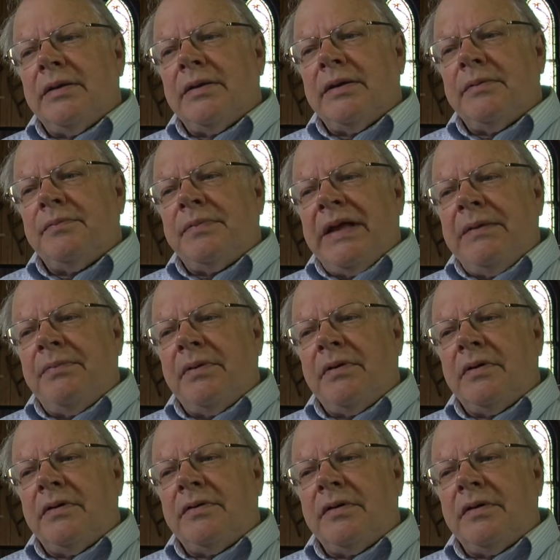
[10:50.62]

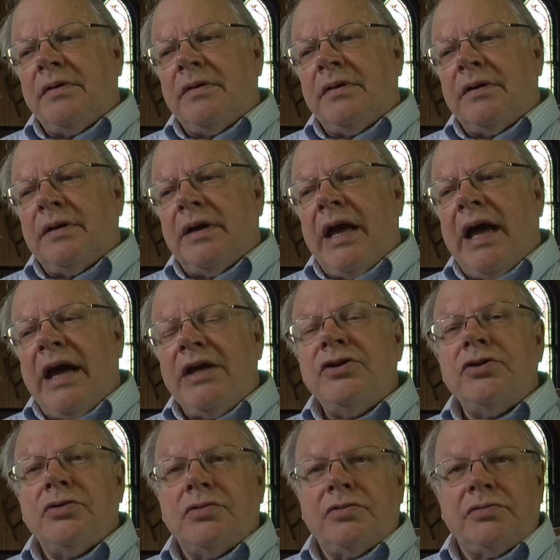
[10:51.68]
people I
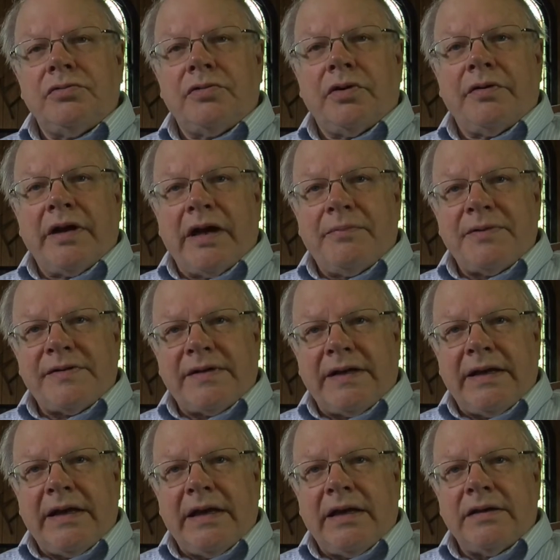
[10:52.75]
knew growing up as a
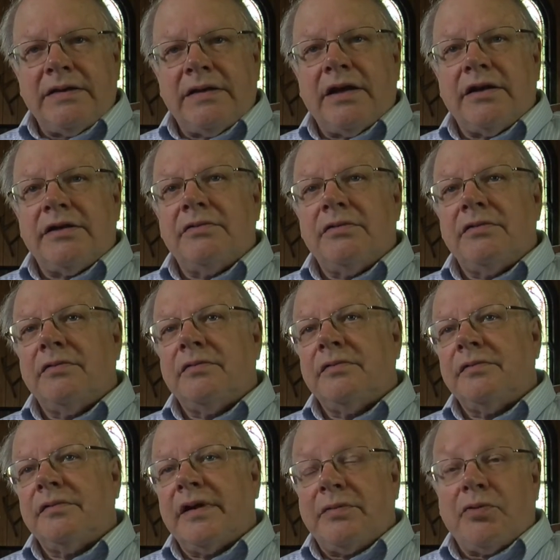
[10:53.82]
kid, that
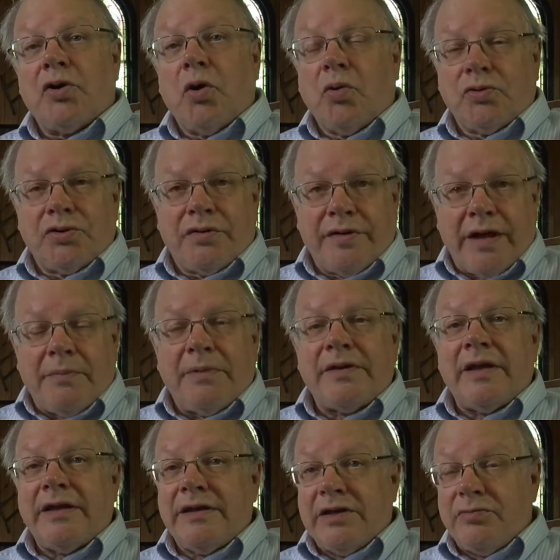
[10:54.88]
they were older then, but
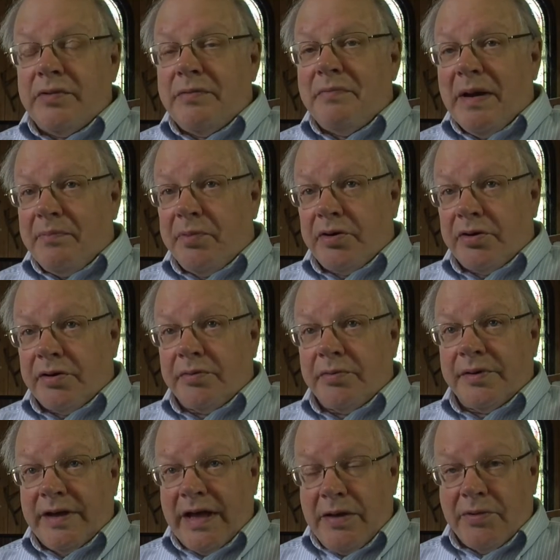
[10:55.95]
they did remember her
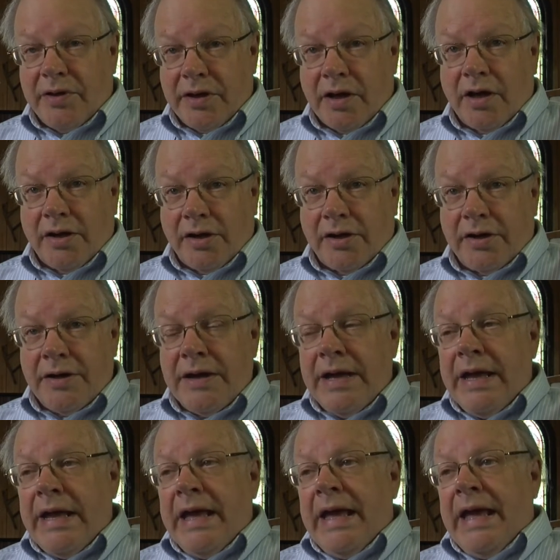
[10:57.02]
when they were younger,
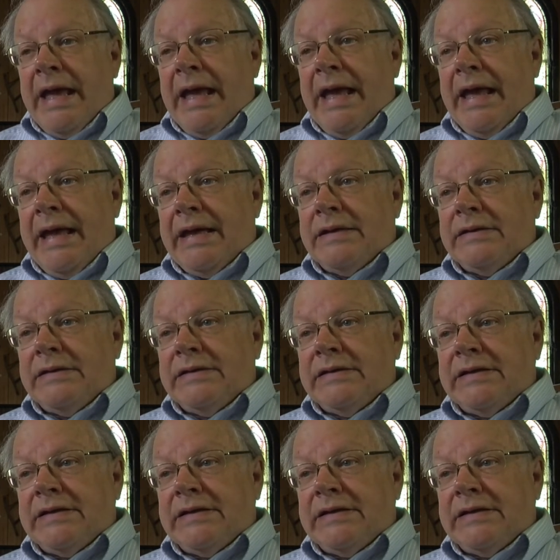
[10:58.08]
and